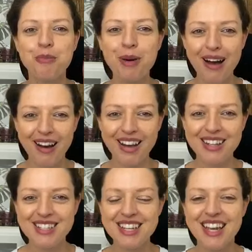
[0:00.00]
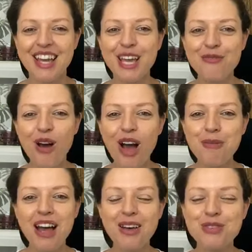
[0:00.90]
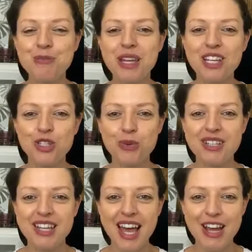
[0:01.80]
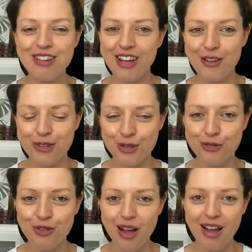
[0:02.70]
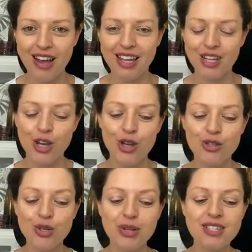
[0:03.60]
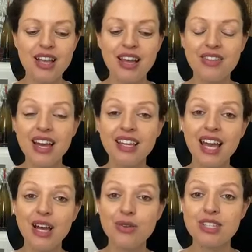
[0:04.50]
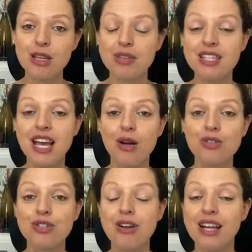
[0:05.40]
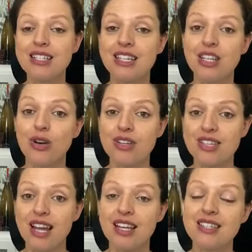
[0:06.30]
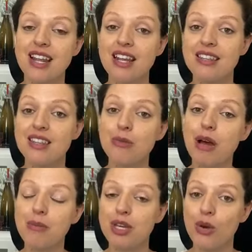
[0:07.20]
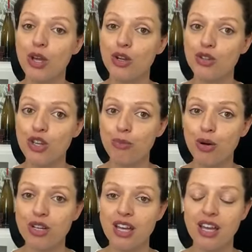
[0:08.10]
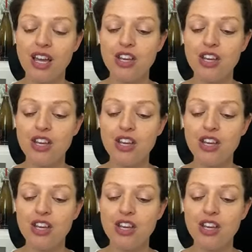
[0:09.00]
But if I have spinach with dairy, I feel fine. So it's like that calcium is counteracting the oxalates and anything that might be going on in your body.